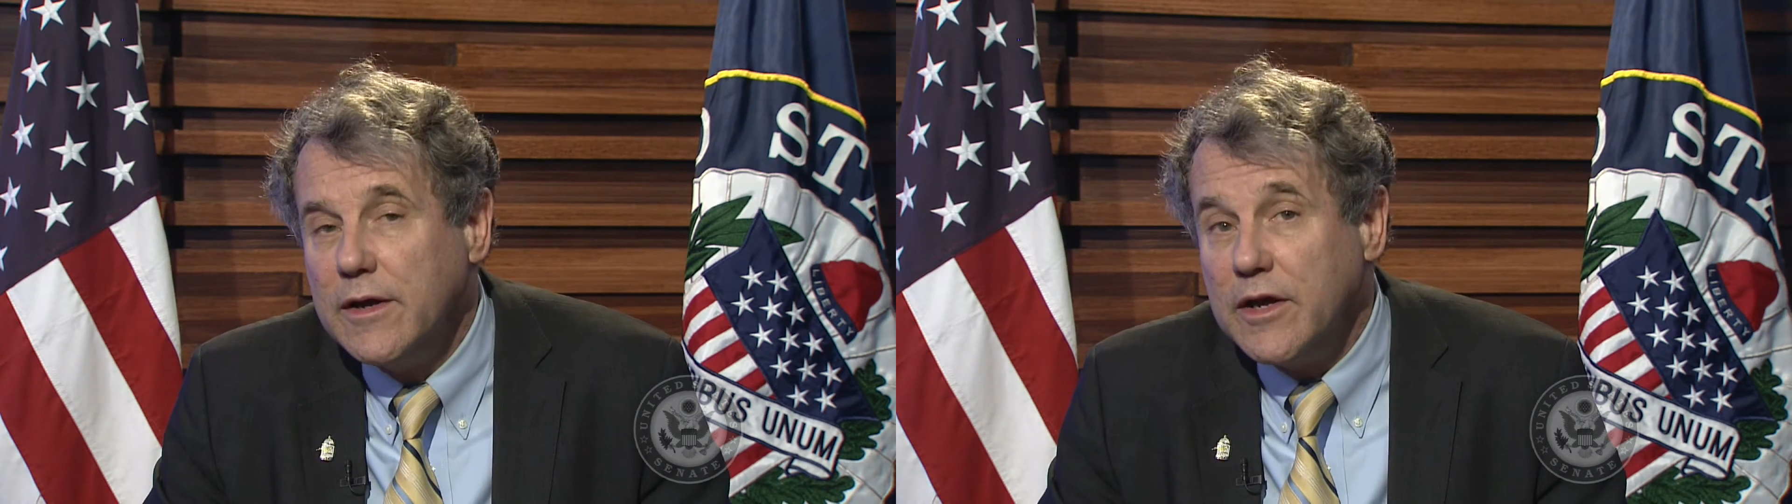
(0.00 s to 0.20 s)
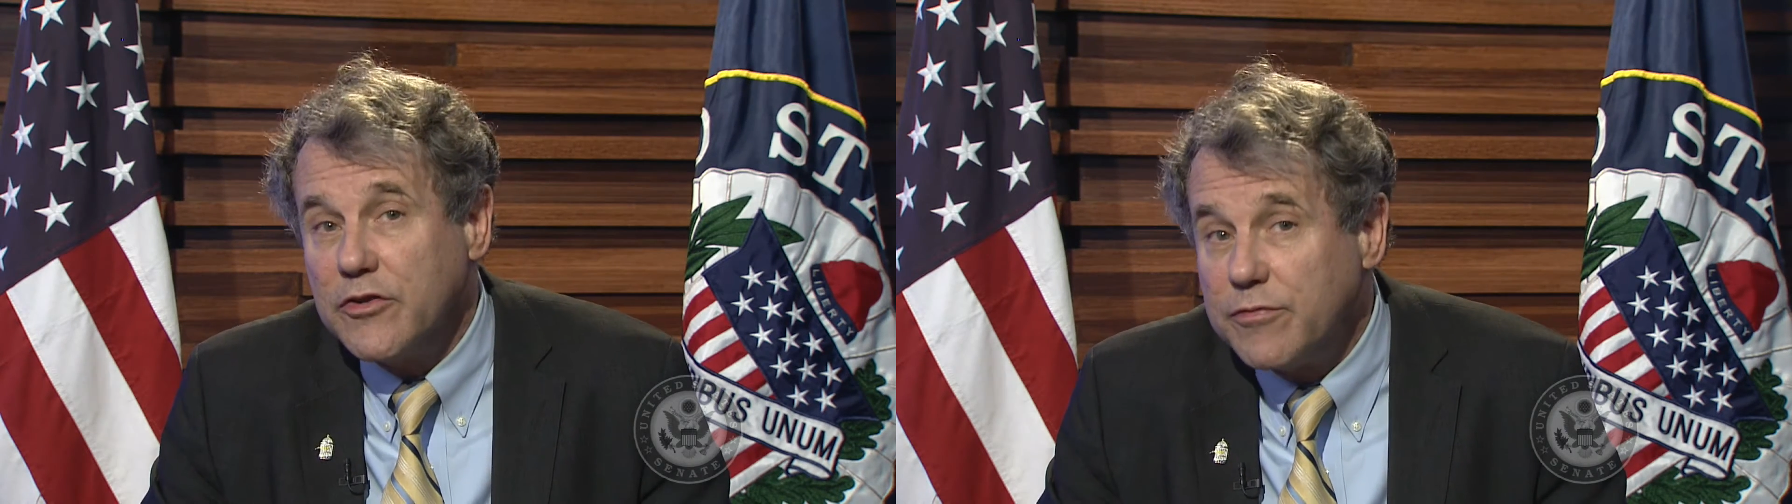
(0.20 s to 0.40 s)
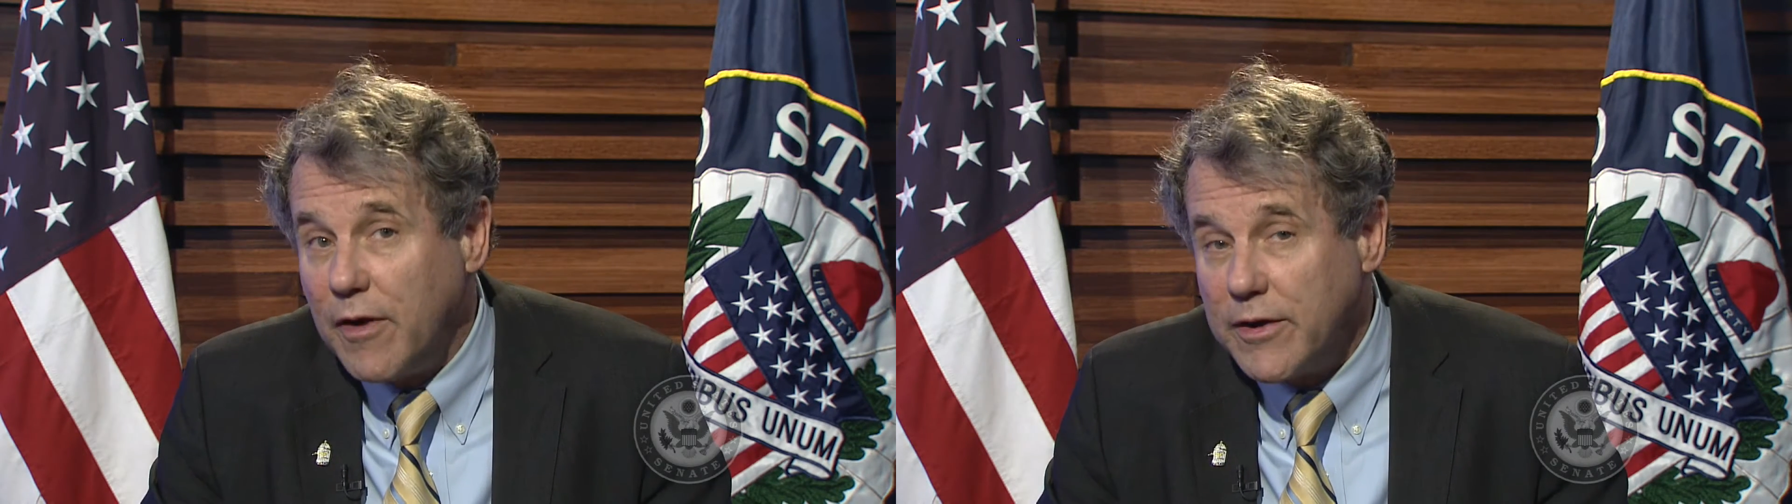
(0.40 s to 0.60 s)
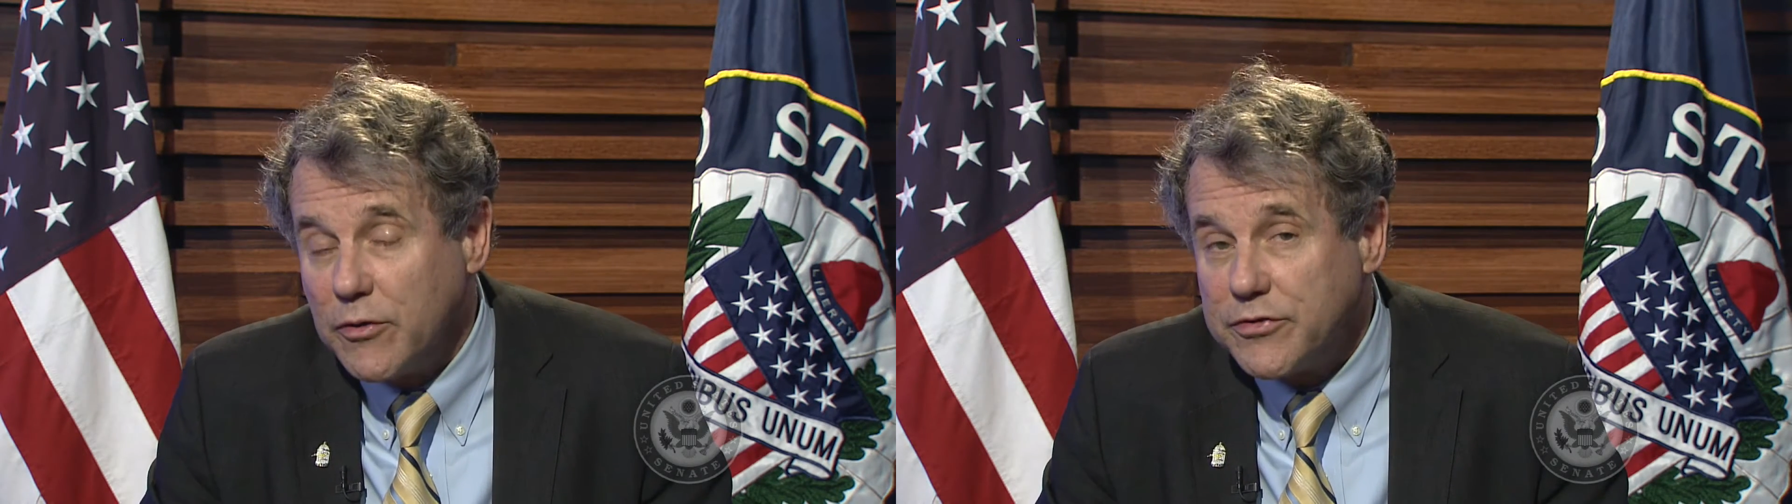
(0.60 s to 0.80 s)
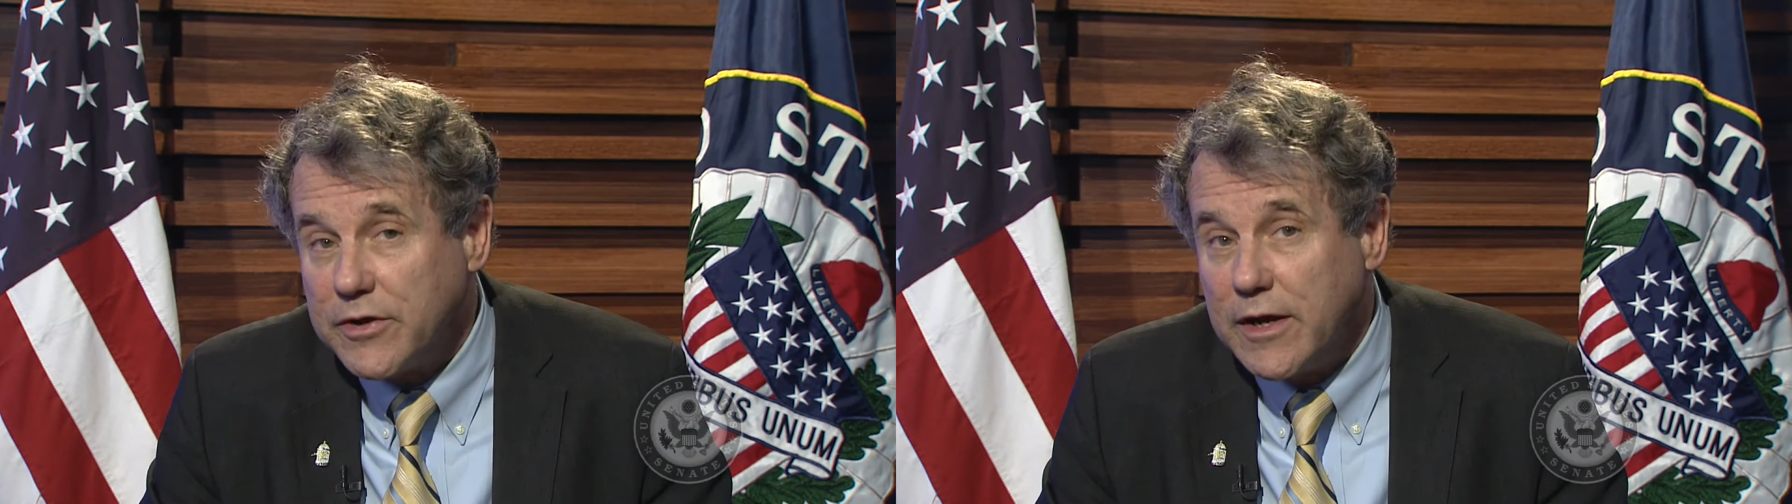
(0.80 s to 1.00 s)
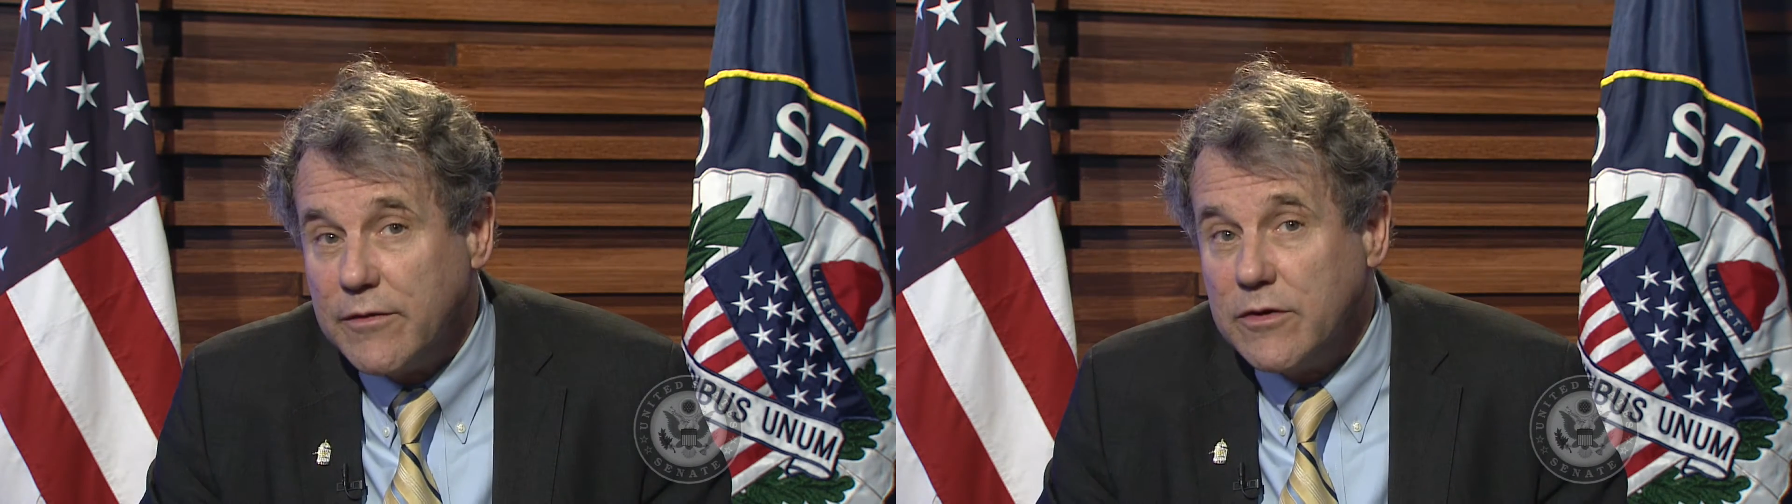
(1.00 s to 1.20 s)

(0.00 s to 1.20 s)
in his final State of the